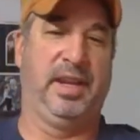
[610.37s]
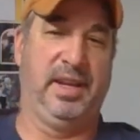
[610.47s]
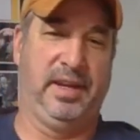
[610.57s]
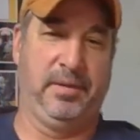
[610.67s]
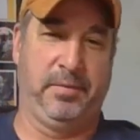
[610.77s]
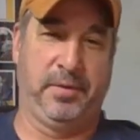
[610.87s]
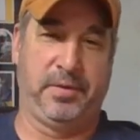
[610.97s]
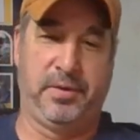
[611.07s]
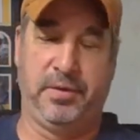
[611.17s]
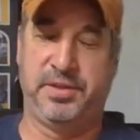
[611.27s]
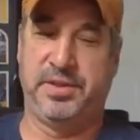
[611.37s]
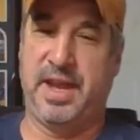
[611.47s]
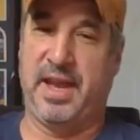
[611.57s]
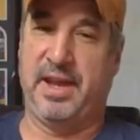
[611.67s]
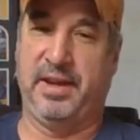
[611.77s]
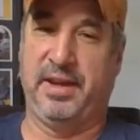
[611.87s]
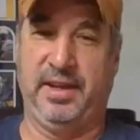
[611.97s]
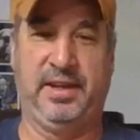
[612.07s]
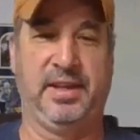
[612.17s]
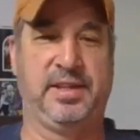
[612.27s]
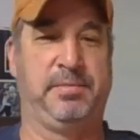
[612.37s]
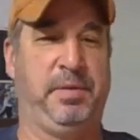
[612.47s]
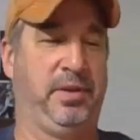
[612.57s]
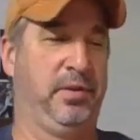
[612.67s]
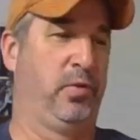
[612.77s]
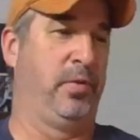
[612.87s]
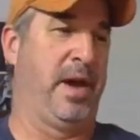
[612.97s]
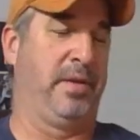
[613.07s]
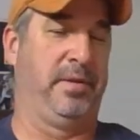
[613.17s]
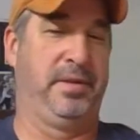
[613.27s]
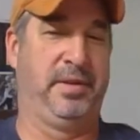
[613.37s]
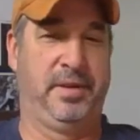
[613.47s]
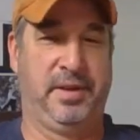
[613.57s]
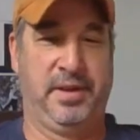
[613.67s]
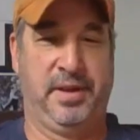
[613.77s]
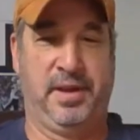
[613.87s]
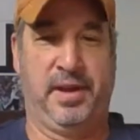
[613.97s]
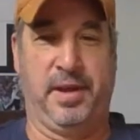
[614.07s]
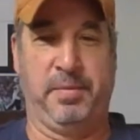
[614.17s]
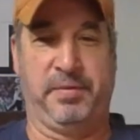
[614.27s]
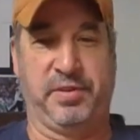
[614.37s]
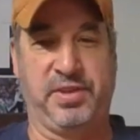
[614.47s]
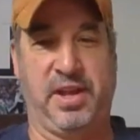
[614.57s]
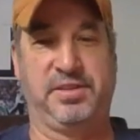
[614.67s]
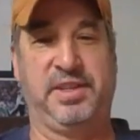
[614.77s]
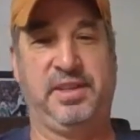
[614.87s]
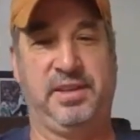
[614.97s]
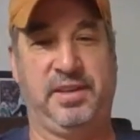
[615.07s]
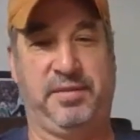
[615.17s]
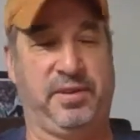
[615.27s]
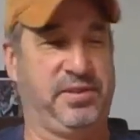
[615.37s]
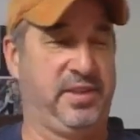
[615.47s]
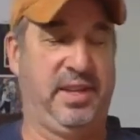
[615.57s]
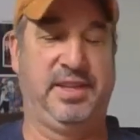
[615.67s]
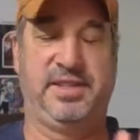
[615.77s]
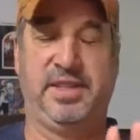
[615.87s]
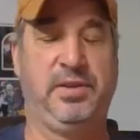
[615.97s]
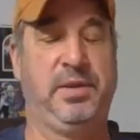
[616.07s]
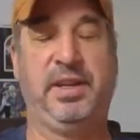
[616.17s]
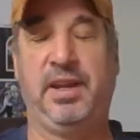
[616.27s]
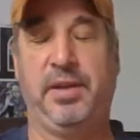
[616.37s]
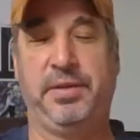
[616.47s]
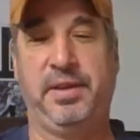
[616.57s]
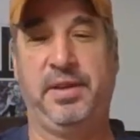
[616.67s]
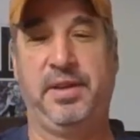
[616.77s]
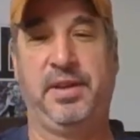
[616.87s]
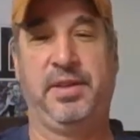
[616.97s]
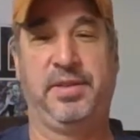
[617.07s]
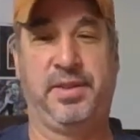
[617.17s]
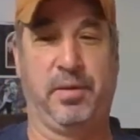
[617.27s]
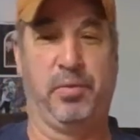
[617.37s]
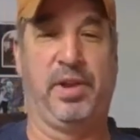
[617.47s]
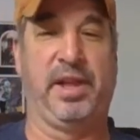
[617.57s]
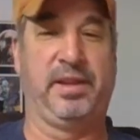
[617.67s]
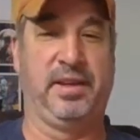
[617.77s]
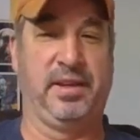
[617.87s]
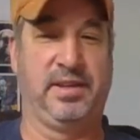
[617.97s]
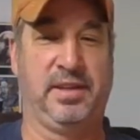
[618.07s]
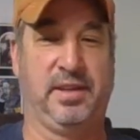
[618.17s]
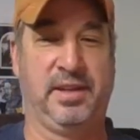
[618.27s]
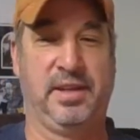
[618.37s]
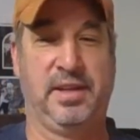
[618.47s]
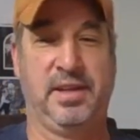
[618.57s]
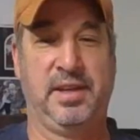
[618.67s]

eating good snack eating is be a good role model. If your kids see you eating healthy, they're more likely to